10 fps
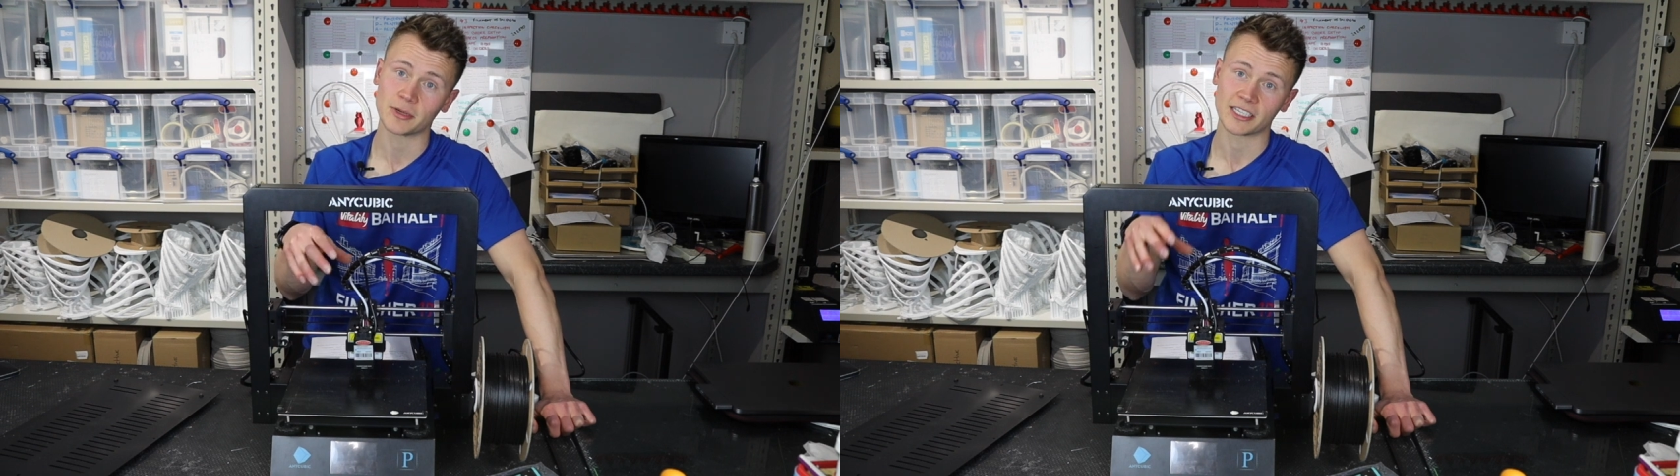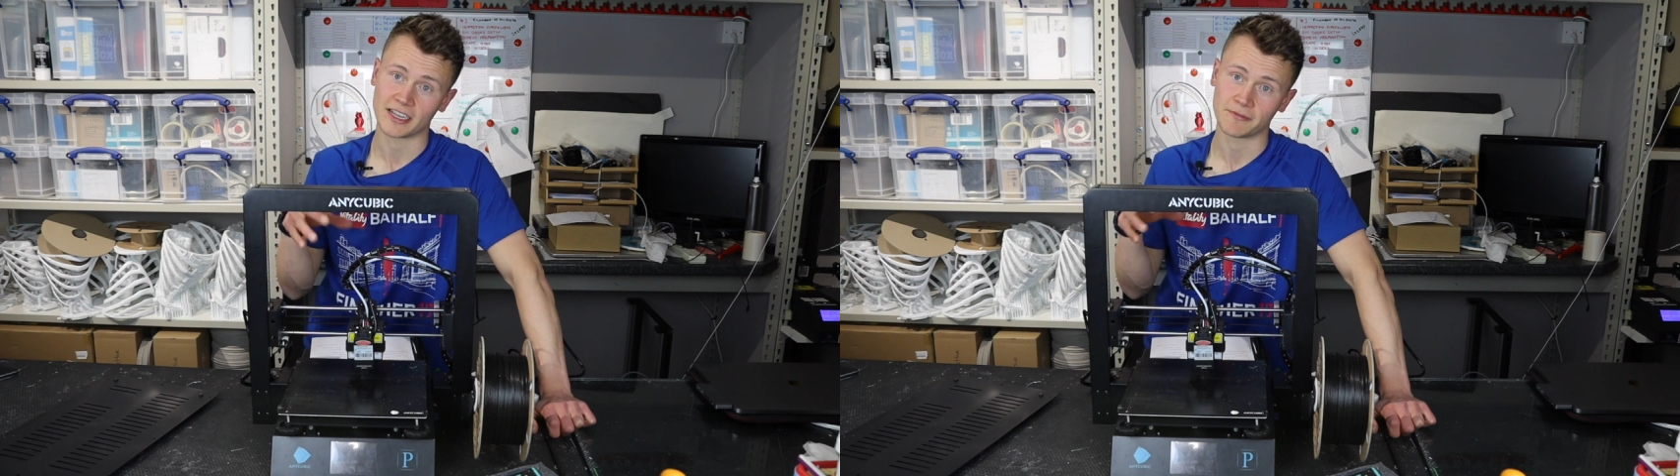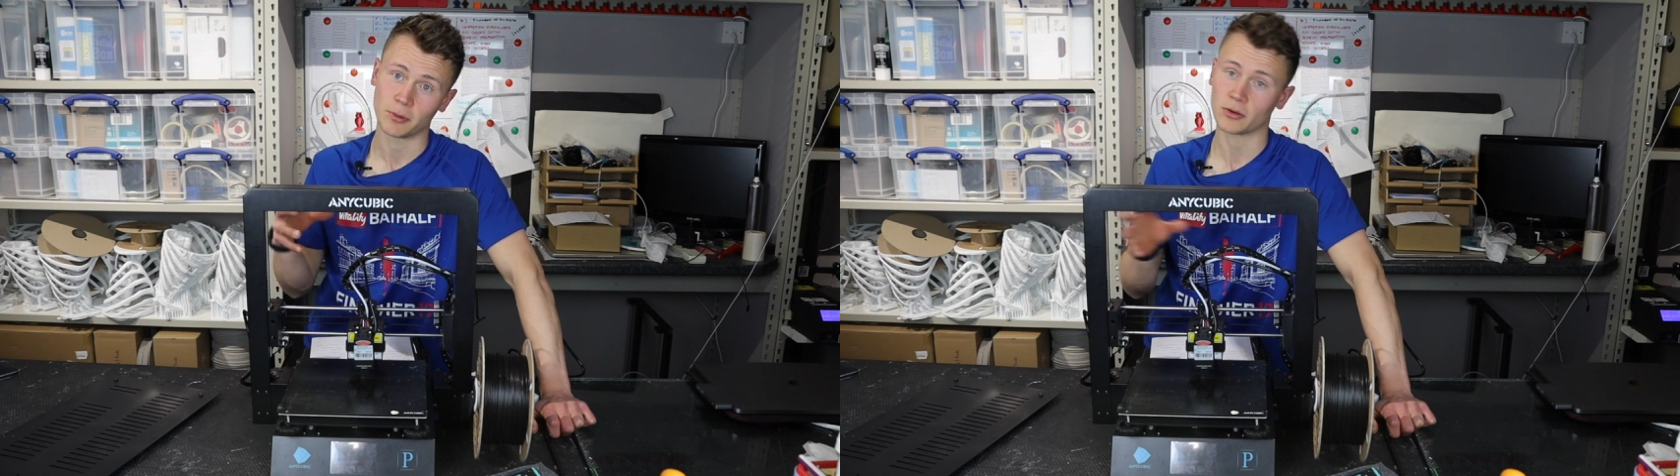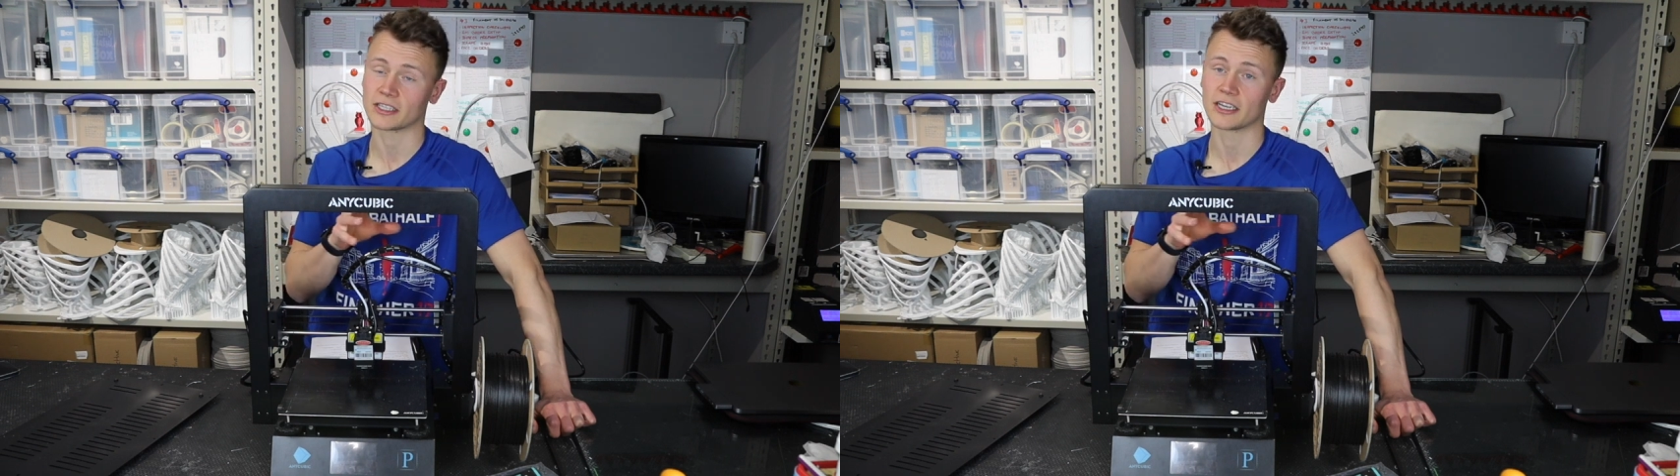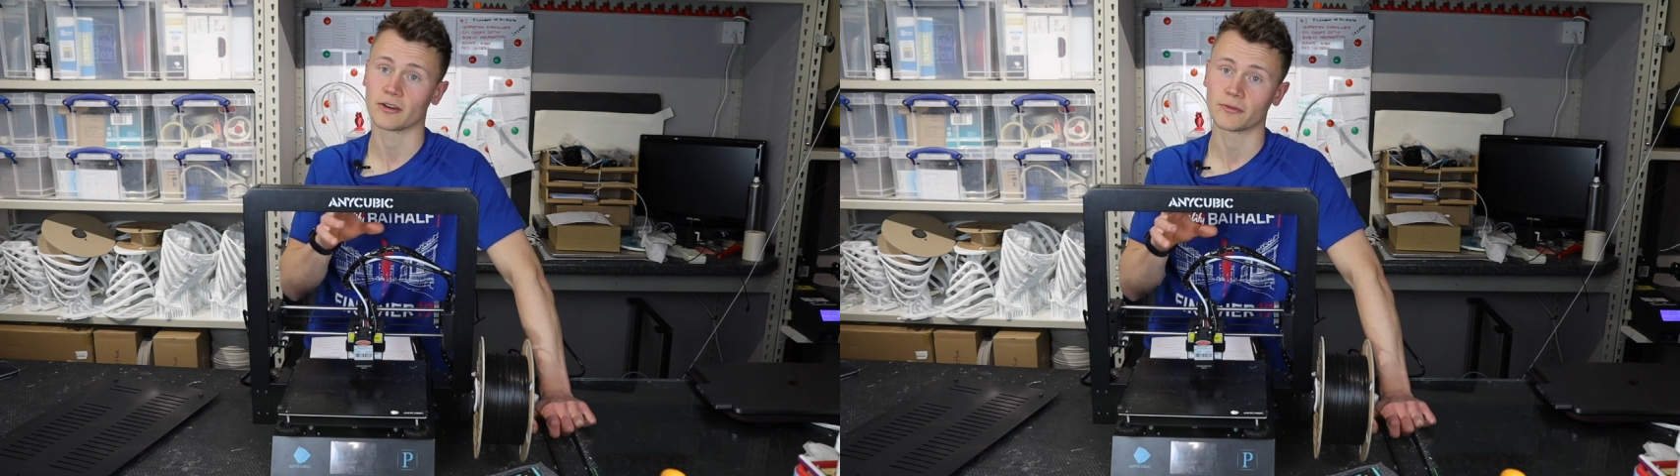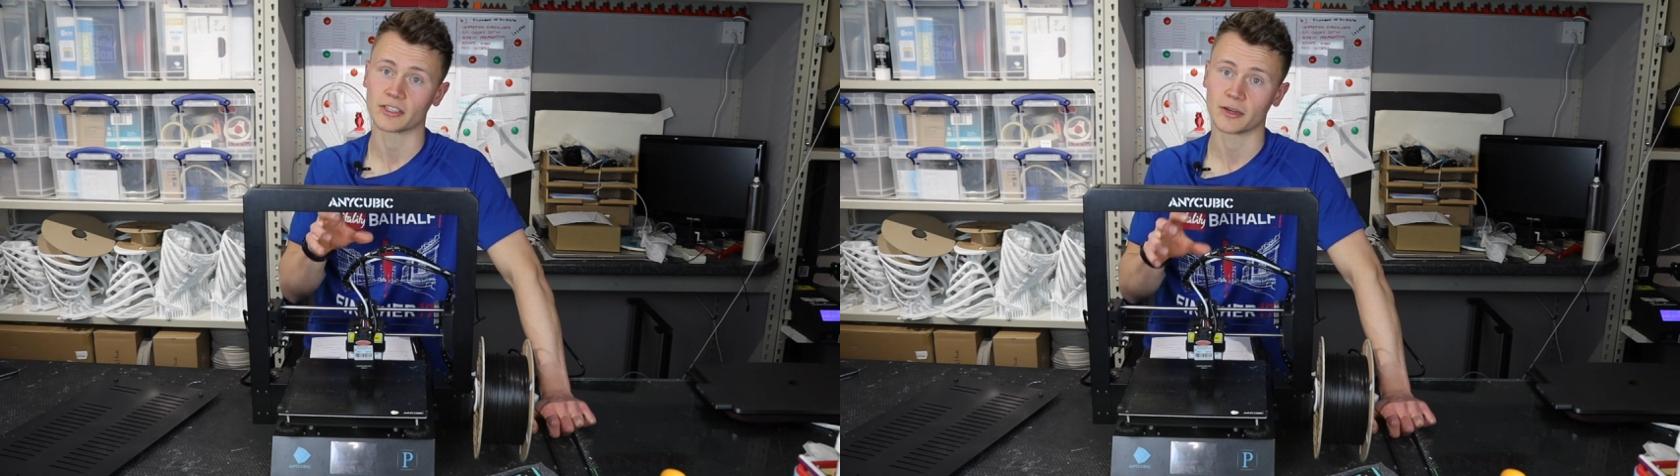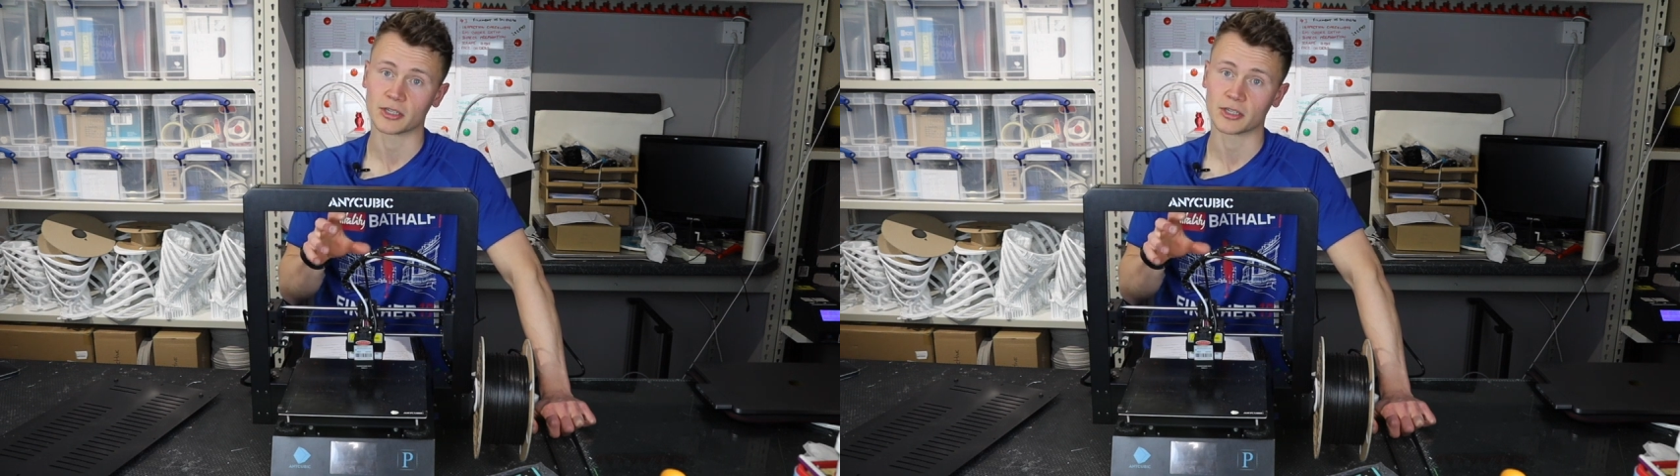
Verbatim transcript: because they've boxed it off with so